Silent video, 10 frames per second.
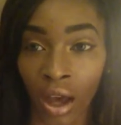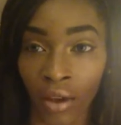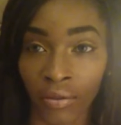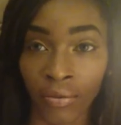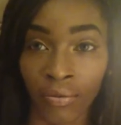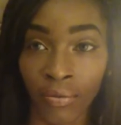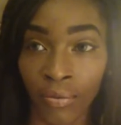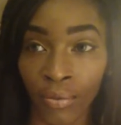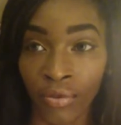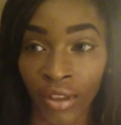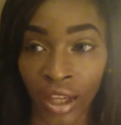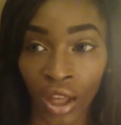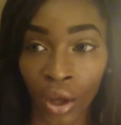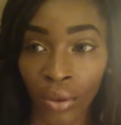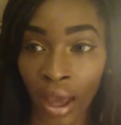a
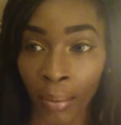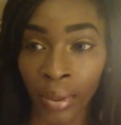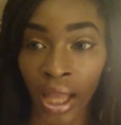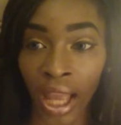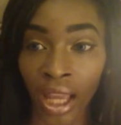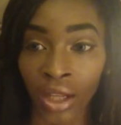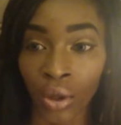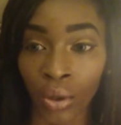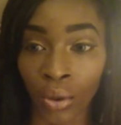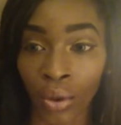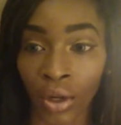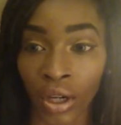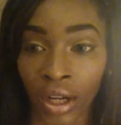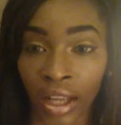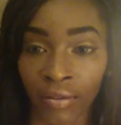video that played
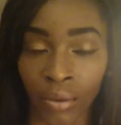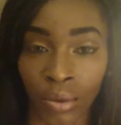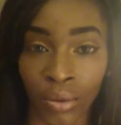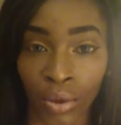or if were,